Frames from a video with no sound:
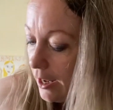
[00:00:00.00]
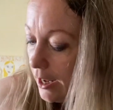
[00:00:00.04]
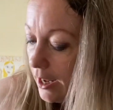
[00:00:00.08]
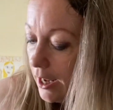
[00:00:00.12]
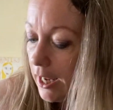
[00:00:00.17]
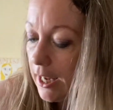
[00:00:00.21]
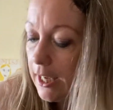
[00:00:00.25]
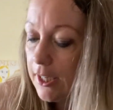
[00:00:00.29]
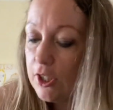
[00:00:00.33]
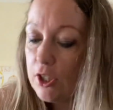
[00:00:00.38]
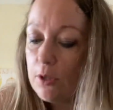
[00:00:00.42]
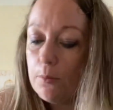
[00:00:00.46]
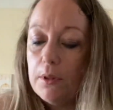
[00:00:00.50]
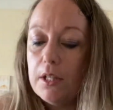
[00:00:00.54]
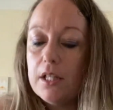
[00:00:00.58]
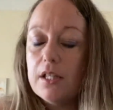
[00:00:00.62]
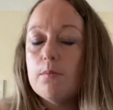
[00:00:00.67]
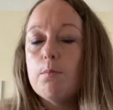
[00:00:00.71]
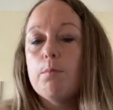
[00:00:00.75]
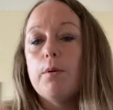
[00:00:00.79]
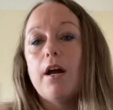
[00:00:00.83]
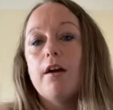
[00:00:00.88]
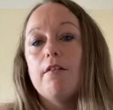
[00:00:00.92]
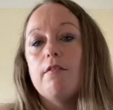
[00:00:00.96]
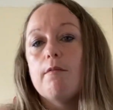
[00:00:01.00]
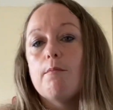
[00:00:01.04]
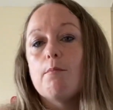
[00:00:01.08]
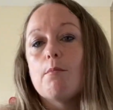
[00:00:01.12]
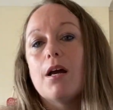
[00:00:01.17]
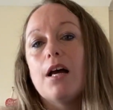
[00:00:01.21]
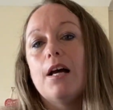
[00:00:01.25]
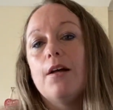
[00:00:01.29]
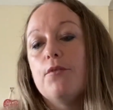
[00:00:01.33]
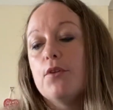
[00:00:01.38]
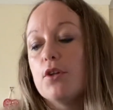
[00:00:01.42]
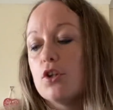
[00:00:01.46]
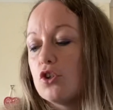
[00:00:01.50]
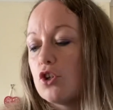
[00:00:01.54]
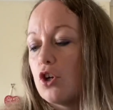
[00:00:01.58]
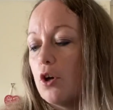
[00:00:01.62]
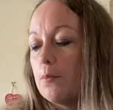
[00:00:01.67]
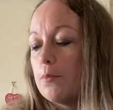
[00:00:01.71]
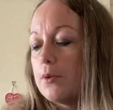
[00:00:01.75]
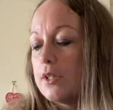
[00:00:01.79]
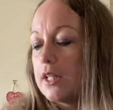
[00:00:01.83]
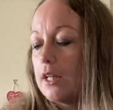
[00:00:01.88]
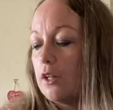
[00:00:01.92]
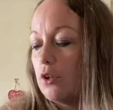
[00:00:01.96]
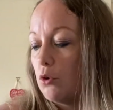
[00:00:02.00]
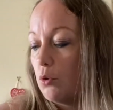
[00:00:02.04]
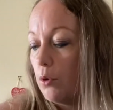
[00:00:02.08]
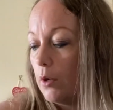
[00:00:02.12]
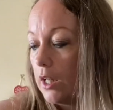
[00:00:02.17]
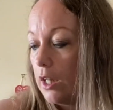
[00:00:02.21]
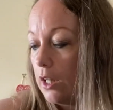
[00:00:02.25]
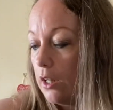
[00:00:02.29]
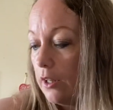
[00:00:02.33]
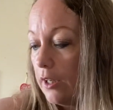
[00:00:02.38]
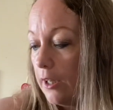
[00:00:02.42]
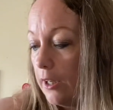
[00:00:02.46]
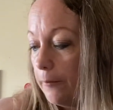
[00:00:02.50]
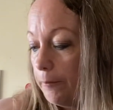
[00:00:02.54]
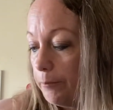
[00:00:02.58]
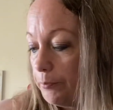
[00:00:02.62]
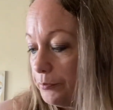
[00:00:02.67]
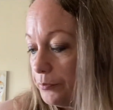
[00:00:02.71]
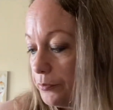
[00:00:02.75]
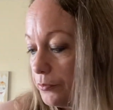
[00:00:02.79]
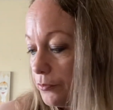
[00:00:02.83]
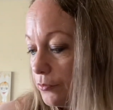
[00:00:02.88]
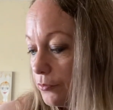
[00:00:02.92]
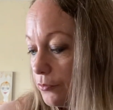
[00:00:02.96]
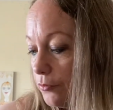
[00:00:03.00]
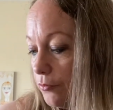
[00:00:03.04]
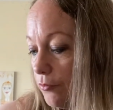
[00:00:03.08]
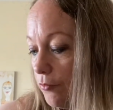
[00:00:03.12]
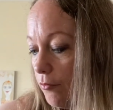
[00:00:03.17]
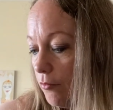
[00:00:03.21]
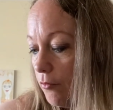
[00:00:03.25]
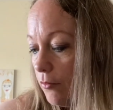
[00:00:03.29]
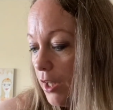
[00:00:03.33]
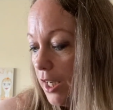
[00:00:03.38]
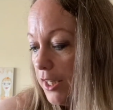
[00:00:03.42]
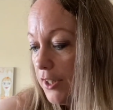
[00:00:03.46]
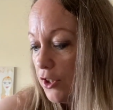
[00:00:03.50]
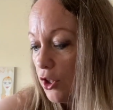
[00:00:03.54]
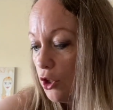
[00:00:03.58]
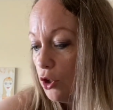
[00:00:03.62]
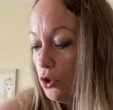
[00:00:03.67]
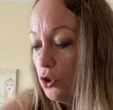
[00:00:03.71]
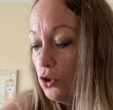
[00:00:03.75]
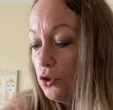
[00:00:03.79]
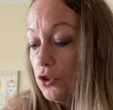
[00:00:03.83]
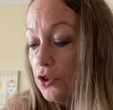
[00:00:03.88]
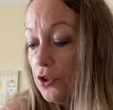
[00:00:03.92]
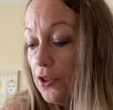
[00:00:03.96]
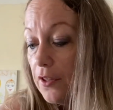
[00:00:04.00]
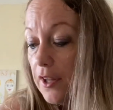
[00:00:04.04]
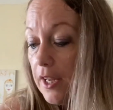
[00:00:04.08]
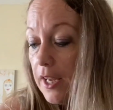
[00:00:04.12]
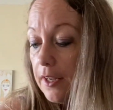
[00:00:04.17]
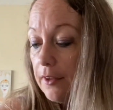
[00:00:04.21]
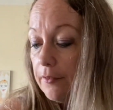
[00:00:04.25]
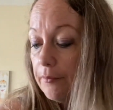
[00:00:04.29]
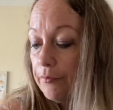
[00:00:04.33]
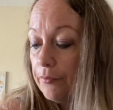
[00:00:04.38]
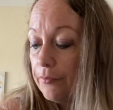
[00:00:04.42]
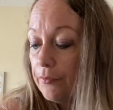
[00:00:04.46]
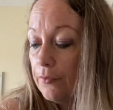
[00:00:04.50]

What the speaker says: It is something to bear in mind that tops sell quickly. It's a good thing.